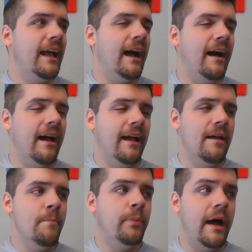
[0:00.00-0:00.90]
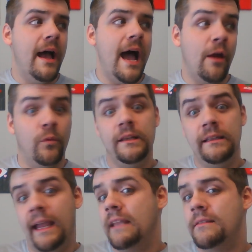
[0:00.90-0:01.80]
but I really
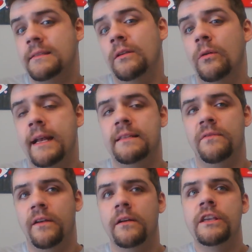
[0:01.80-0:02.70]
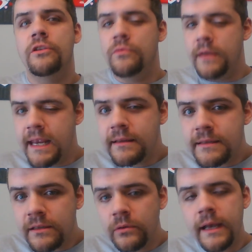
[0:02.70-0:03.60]
like the suit. It's a very unique
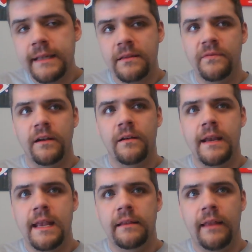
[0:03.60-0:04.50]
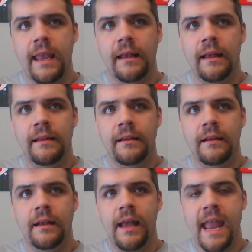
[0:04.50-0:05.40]
suit. It's a very, like,
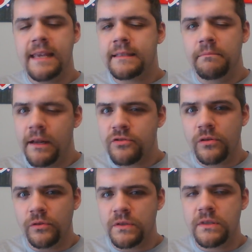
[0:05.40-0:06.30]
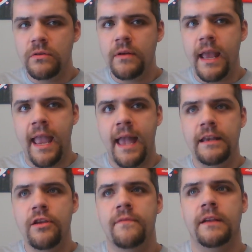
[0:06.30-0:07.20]
asymmetrical suit, and
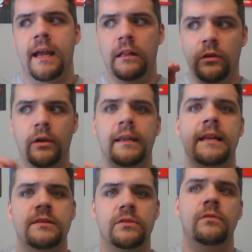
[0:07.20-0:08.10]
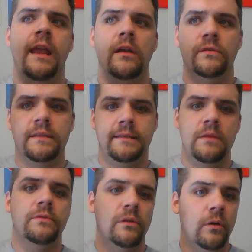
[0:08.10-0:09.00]
you have to kind of look at it at certain angles to see
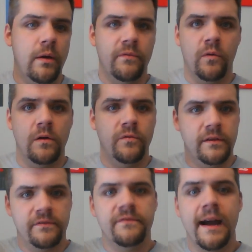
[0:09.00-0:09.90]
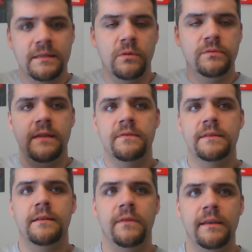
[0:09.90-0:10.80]
what they're going for the fox motif and
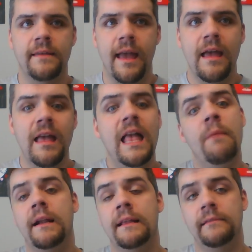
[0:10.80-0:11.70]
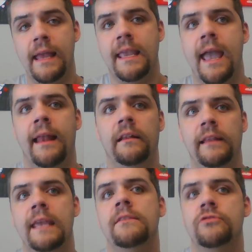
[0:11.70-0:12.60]
stuff like that. But I like it, and I
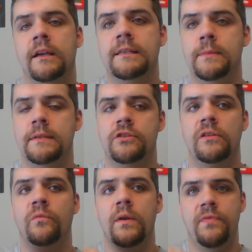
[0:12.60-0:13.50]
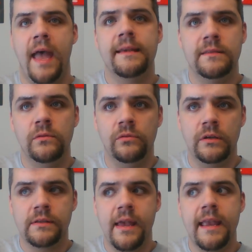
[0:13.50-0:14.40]
like the juxtaposition of what that suit
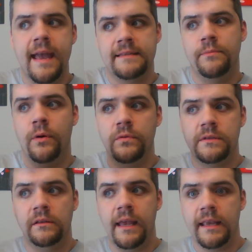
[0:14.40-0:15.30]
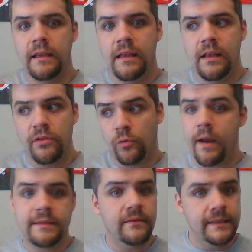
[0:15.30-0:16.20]
looks like as opposed to, like, the
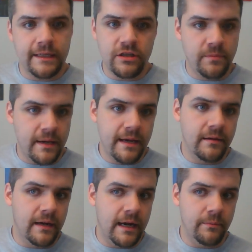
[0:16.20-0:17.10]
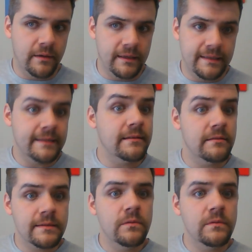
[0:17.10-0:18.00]
rest of the DGP
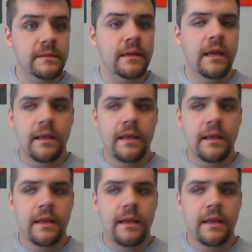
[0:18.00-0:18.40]
contestant suits.